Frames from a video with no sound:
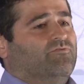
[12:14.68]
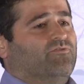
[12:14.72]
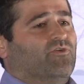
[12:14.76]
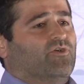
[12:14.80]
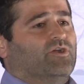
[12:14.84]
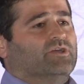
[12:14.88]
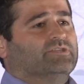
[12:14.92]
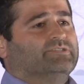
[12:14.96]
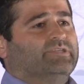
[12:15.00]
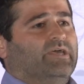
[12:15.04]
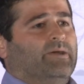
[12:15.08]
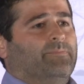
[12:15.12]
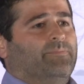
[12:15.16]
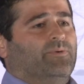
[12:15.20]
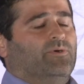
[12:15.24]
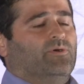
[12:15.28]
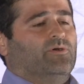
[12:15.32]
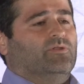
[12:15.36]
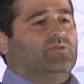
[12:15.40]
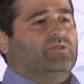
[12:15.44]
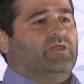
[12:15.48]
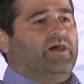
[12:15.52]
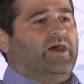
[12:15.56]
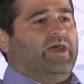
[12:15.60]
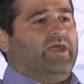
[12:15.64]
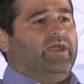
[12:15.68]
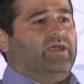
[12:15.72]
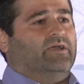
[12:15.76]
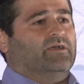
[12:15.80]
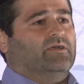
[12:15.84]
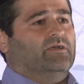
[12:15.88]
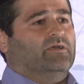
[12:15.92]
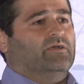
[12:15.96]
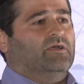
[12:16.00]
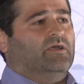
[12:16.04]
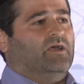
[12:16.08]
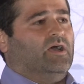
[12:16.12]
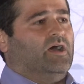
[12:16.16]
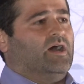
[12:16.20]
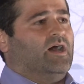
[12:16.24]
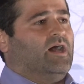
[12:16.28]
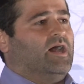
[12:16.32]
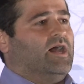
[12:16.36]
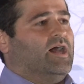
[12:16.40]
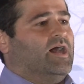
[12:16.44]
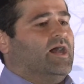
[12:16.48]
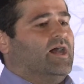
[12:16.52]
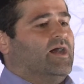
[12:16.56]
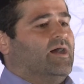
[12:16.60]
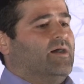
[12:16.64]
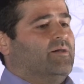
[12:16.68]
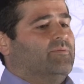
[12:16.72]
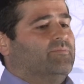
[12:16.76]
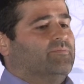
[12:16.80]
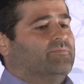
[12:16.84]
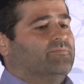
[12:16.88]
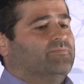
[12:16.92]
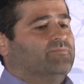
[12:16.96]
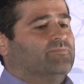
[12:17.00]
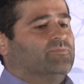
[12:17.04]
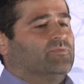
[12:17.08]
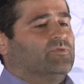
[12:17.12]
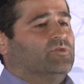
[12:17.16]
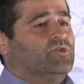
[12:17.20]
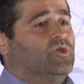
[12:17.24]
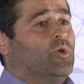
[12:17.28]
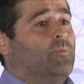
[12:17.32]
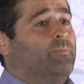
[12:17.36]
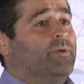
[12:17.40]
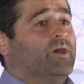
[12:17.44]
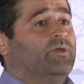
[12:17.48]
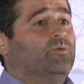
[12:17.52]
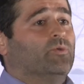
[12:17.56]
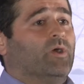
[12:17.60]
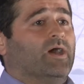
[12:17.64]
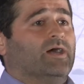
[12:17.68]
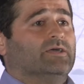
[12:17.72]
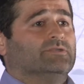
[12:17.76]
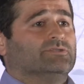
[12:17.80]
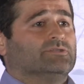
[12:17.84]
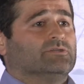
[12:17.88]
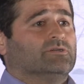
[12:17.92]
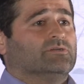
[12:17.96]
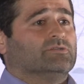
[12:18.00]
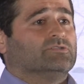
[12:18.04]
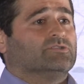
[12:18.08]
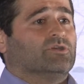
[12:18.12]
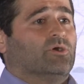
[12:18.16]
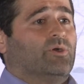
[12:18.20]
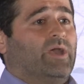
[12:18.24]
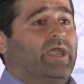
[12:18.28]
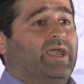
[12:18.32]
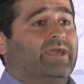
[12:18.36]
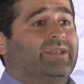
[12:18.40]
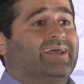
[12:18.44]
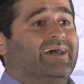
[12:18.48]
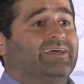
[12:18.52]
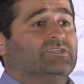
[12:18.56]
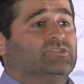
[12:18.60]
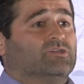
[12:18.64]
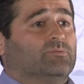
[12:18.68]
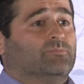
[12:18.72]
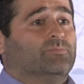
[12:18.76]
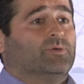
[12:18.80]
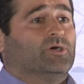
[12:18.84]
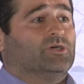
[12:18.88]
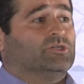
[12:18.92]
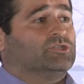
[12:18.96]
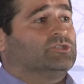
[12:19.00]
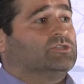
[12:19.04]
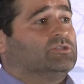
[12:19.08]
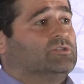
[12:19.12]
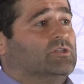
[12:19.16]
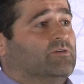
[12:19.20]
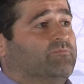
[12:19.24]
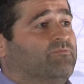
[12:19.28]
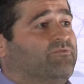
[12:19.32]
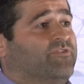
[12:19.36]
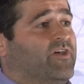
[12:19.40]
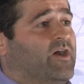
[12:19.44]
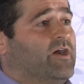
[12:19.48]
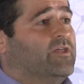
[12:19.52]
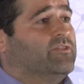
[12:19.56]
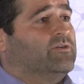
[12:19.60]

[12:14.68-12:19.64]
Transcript: For example, like, Budweiser, so Anheuser-Busch, the